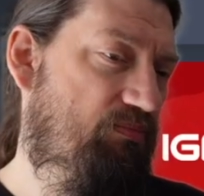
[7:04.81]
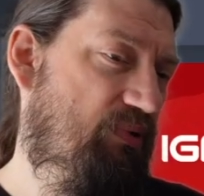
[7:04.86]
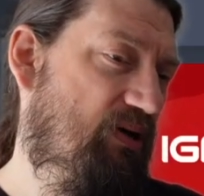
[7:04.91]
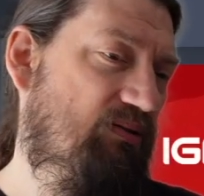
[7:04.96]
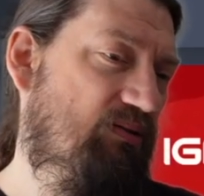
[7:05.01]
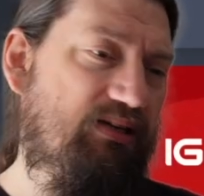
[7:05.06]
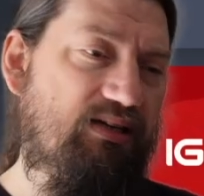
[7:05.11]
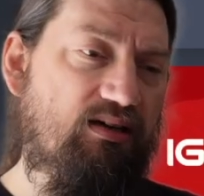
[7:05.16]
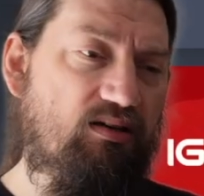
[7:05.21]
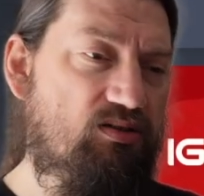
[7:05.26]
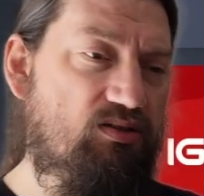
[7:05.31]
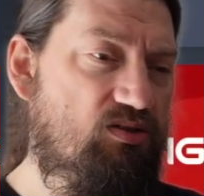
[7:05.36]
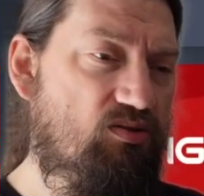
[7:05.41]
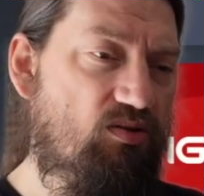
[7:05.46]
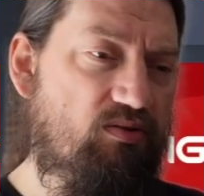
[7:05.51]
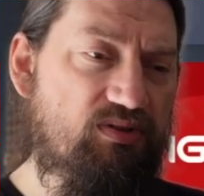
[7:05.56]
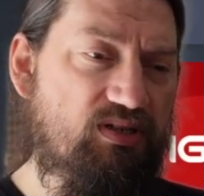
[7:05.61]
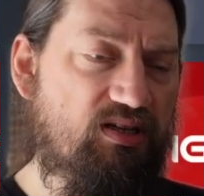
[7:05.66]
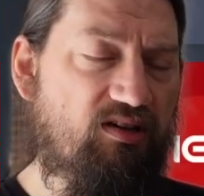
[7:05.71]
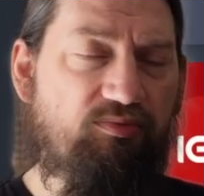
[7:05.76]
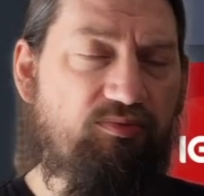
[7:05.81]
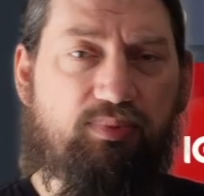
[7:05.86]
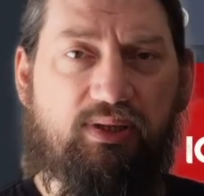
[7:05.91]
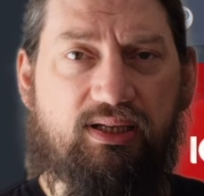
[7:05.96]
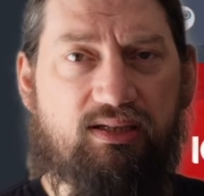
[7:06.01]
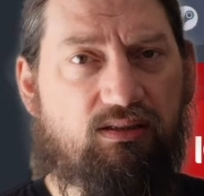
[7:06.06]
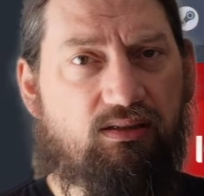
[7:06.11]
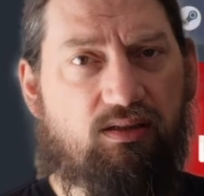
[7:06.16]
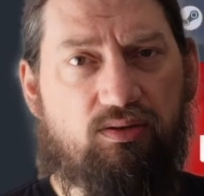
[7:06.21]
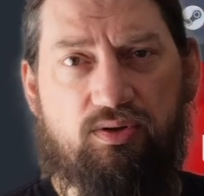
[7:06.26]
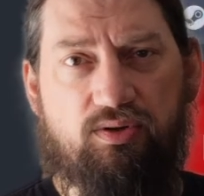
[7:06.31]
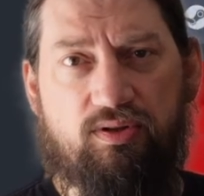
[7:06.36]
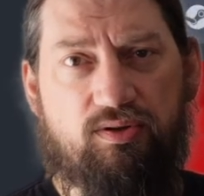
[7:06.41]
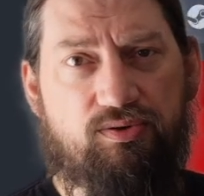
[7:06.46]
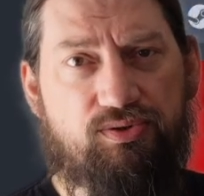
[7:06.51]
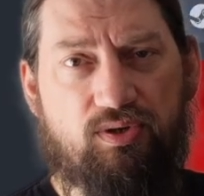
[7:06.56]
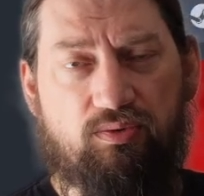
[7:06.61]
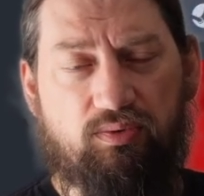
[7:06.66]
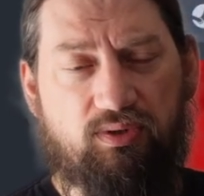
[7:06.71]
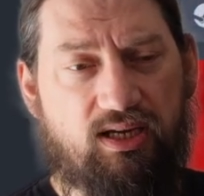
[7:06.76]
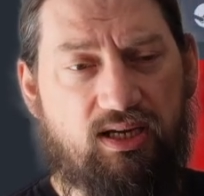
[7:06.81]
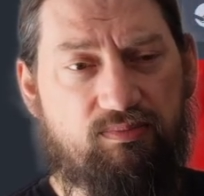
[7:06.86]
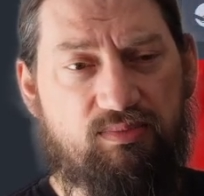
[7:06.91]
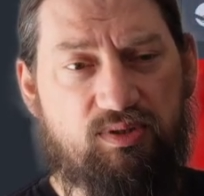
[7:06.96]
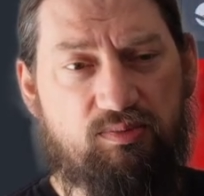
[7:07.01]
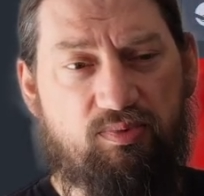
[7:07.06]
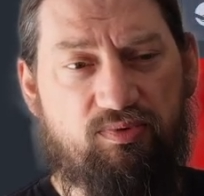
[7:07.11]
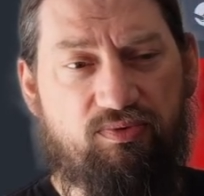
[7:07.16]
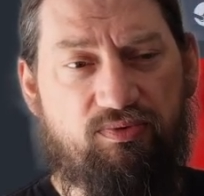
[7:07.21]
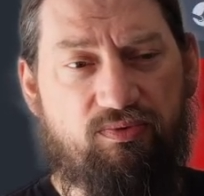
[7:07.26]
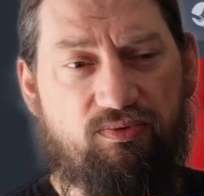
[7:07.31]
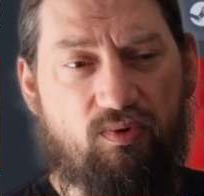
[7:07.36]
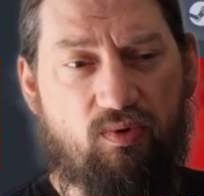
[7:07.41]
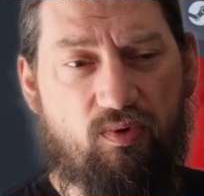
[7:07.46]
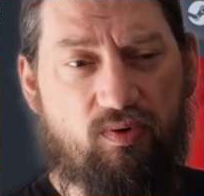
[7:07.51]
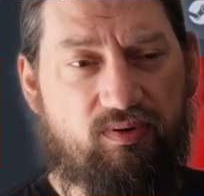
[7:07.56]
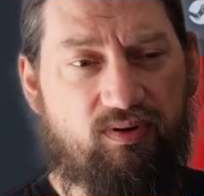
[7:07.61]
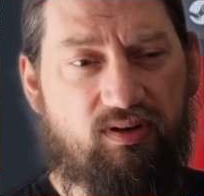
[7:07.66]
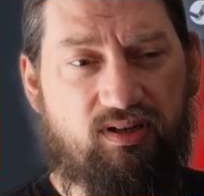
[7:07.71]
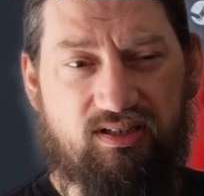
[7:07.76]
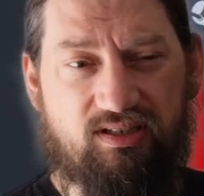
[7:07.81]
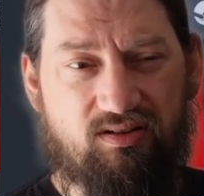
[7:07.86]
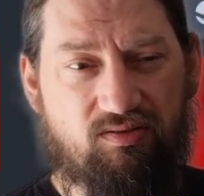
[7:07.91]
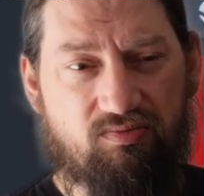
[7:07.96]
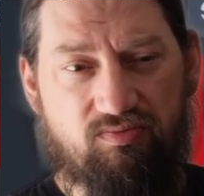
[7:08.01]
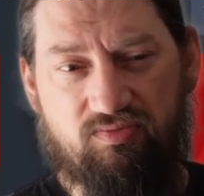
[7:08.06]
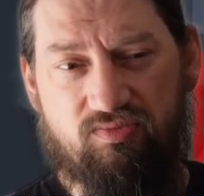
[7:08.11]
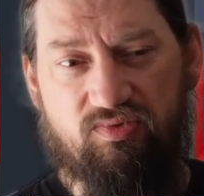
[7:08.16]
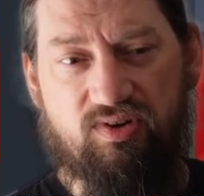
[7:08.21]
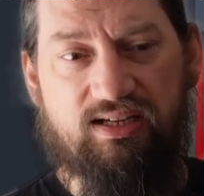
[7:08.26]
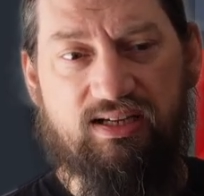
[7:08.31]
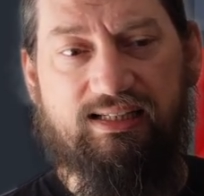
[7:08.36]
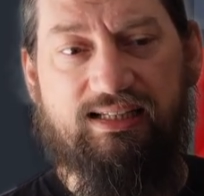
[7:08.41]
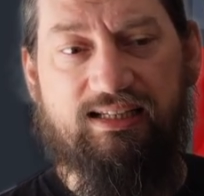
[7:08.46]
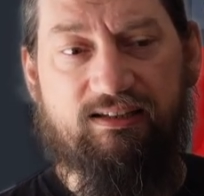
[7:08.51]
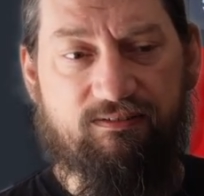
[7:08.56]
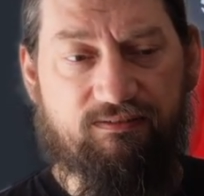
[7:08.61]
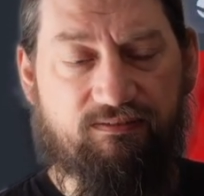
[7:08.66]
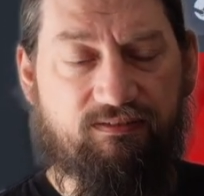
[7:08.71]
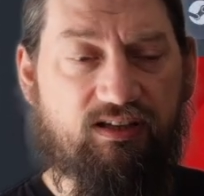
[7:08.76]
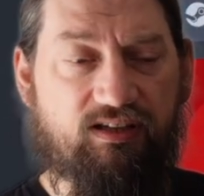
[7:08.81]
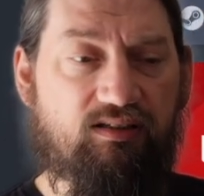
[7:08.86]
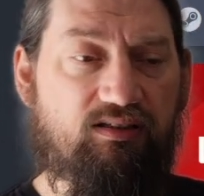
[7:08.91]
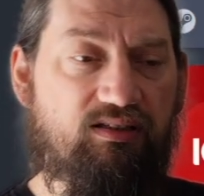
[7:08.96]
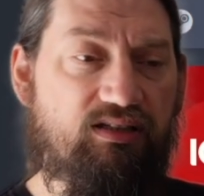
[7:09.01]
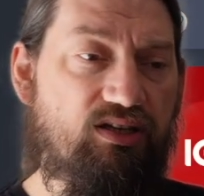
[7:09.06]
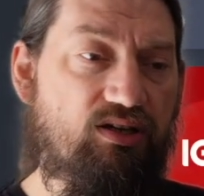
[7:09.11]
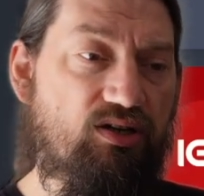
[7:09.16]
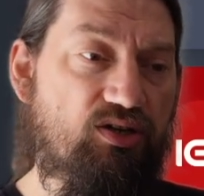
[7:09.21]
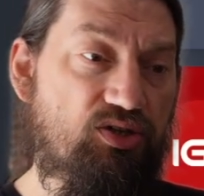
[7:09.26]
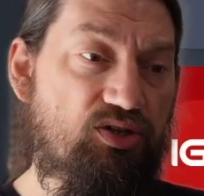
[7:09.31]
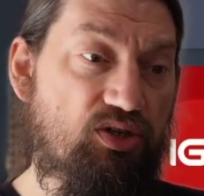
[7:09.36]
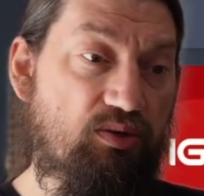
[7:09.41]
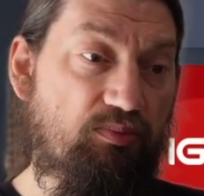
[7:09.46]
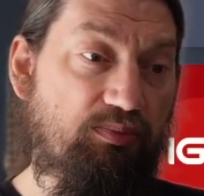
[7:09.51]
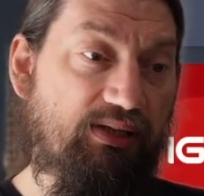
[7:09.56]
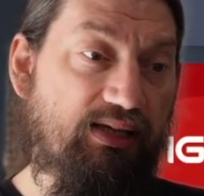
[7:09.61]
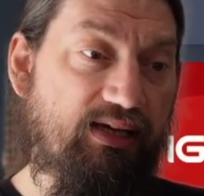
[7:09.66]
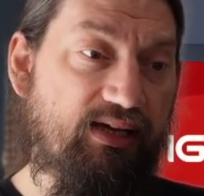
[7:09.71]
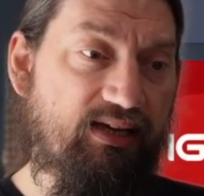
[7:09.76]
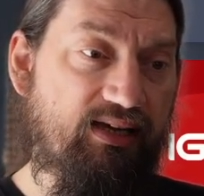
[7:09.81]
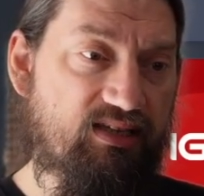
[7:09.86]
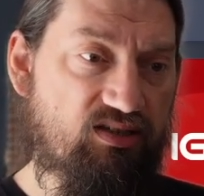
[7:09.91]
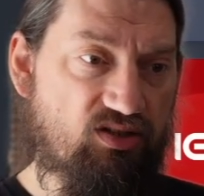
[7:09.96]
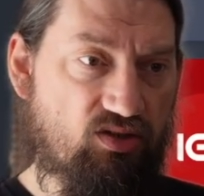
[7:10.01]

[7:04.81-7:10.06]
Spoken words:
Bounty Hunter, obviously I've played a load of those old games before and I don't really feel the urge to play it.